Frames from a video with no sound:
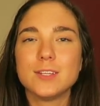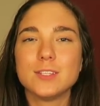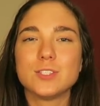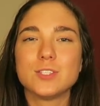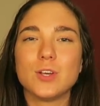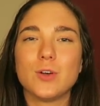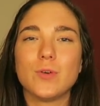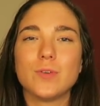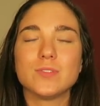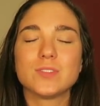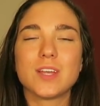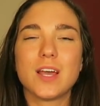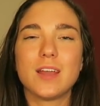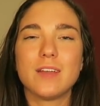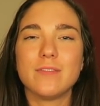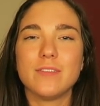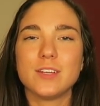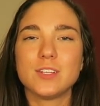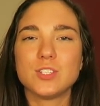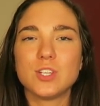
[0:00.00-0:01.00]
So it was
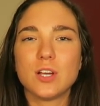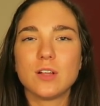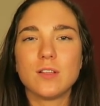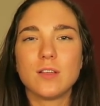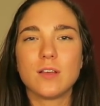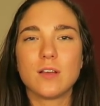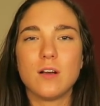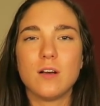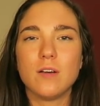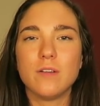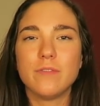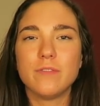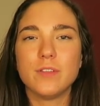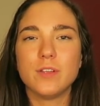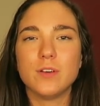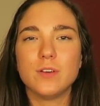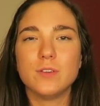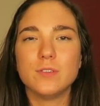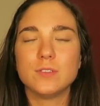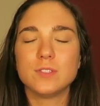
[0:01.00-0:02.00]
kind of like juggling all of
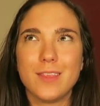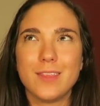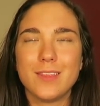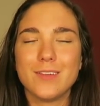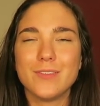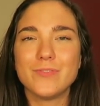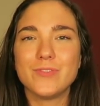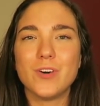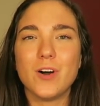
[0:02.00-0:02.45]
those. In the